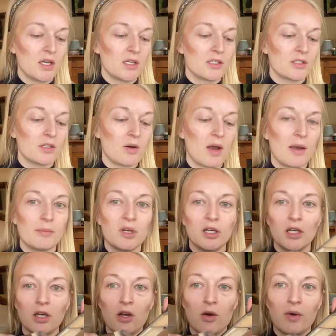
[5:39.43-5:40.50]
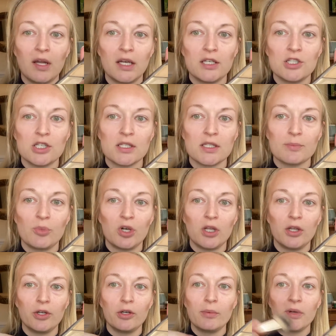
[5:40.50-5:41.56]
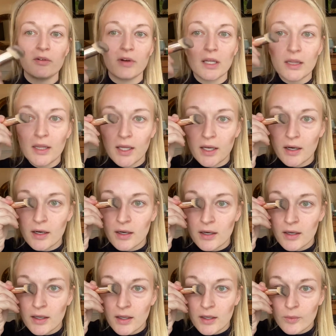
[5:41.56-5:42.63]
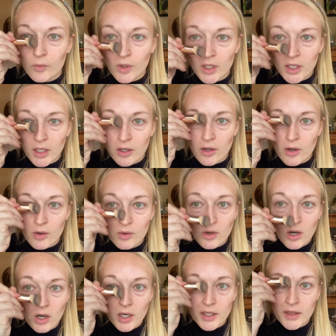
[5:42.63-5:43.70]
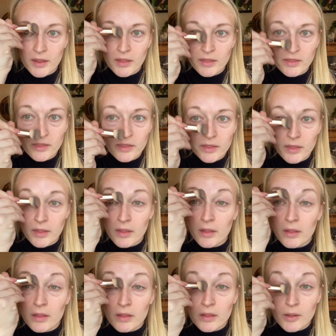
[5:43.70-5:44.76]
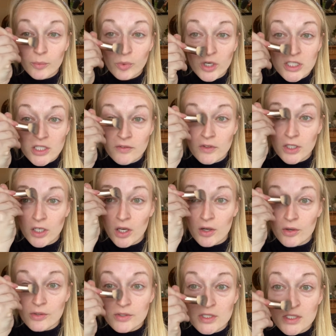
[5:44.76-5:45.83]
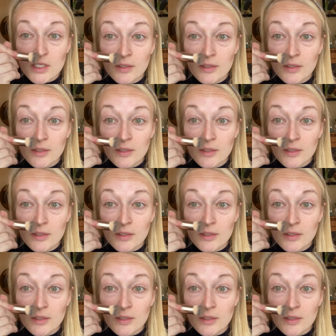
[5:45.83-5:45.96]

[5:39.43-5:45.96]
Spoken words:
So I'm gonna go in and just put a little bit right there. We're gonna go on the bridge of the nose,